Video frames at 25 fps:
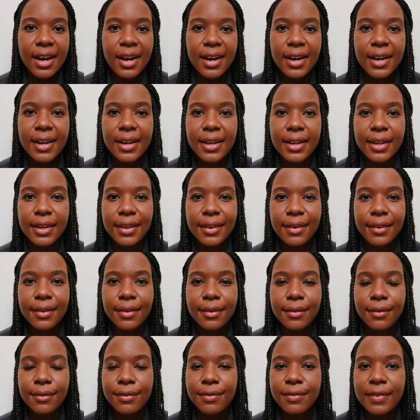
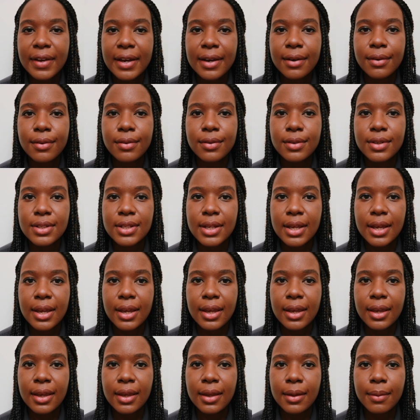I found
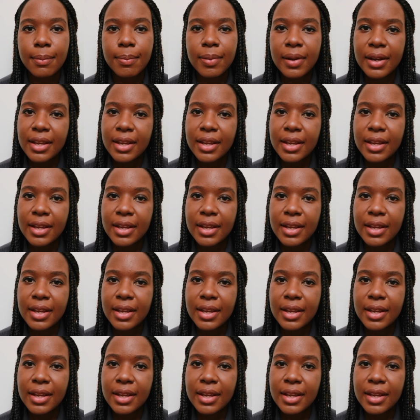a